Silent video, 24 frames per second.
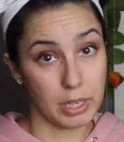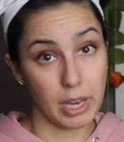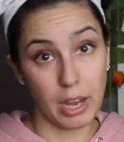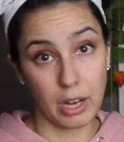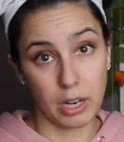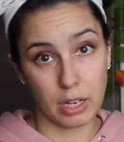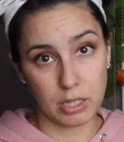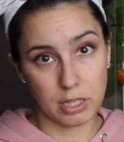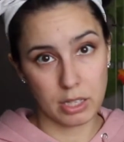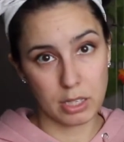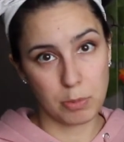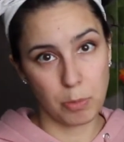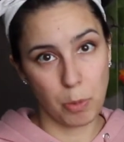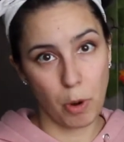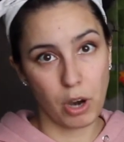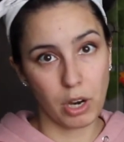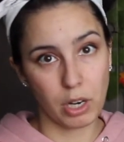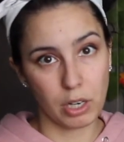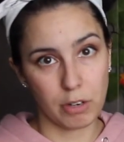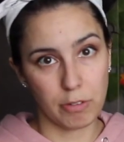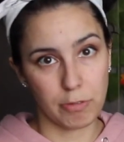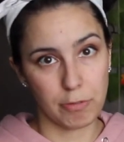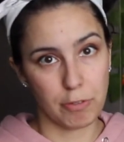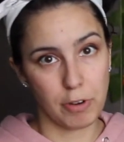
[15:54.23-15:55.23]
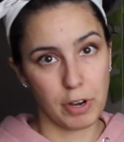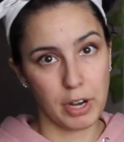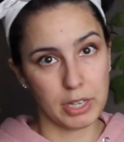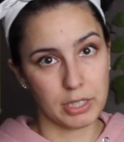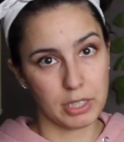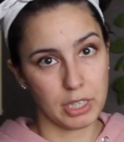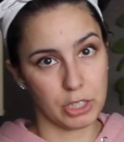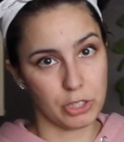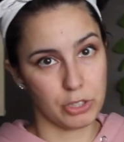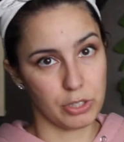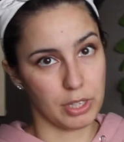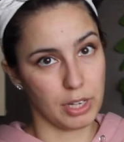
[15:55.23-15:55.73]
Yeah, it says product of
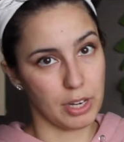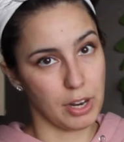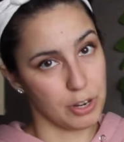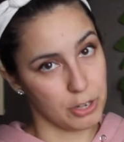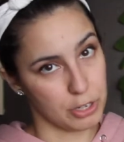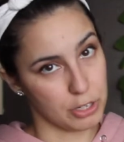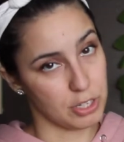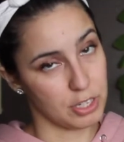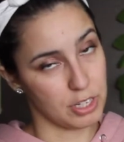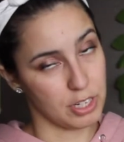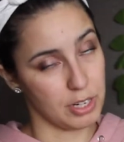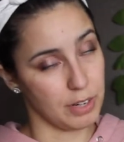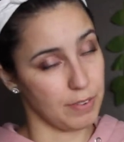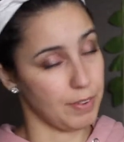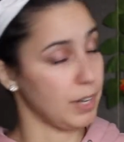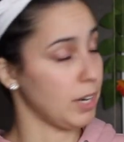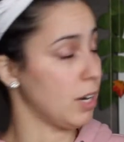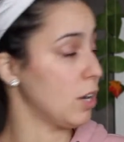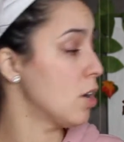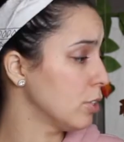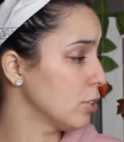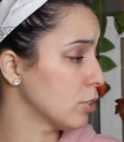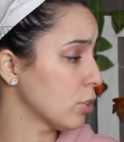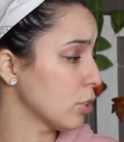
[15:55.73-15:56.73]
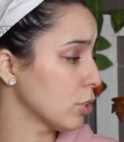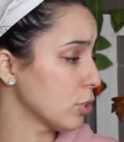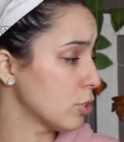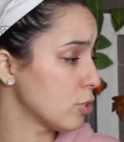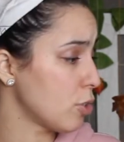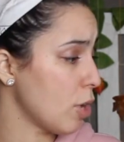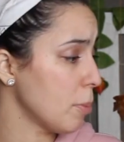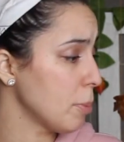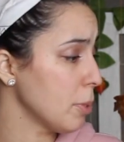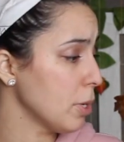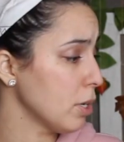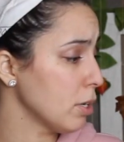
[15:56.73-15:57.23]
France. Actually, I just seen it right now. These are called
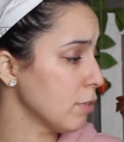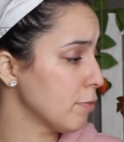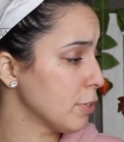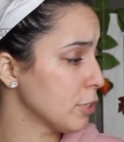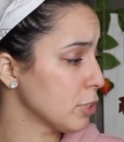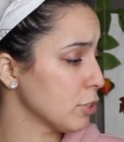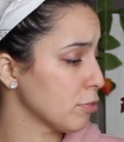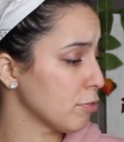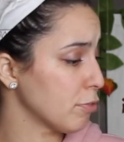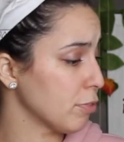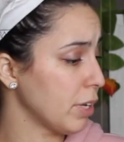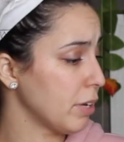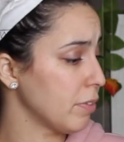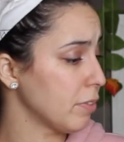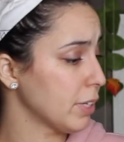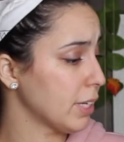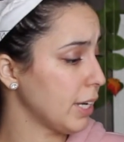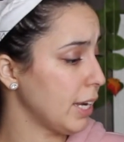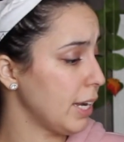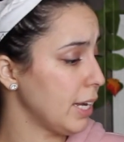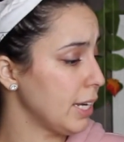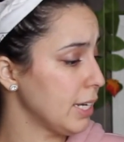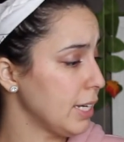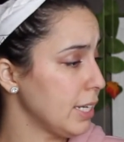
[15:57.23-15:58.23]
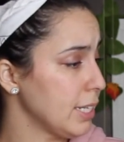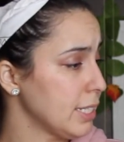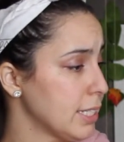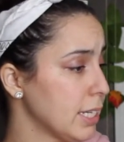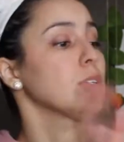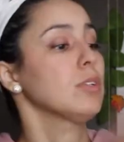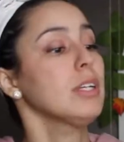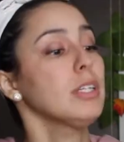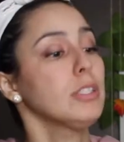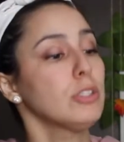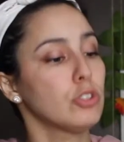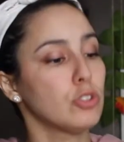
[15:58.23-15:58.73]
strawberry artificial flavored candies.
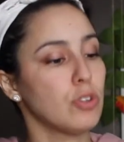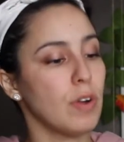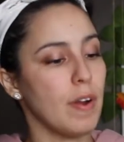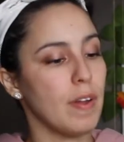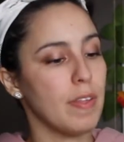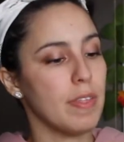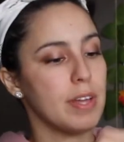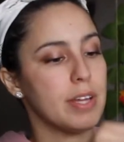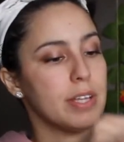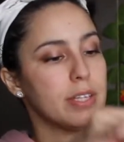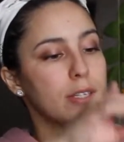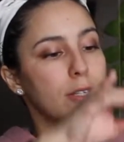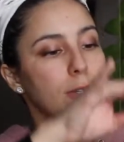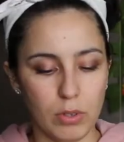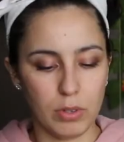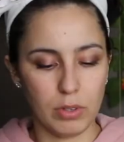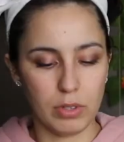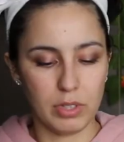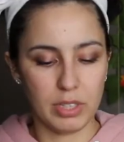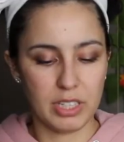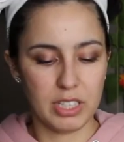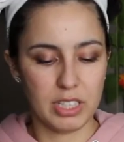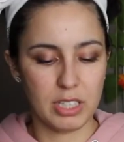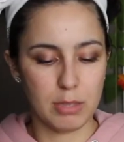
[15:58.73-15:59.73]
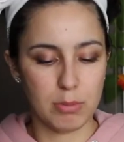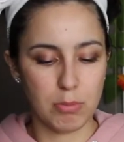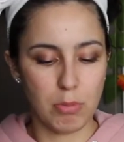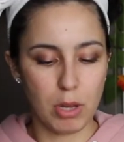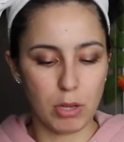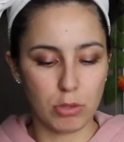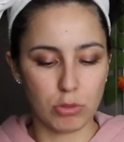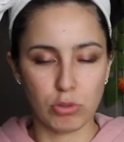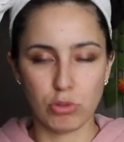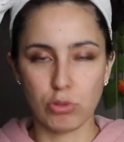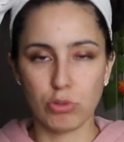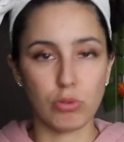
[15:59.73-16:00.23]
So let's try this. Oh, this
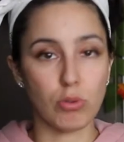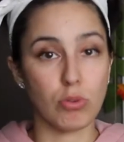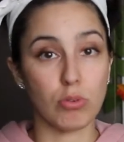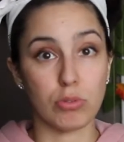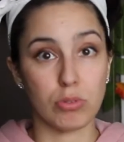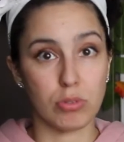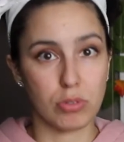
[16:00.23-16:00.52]
smells so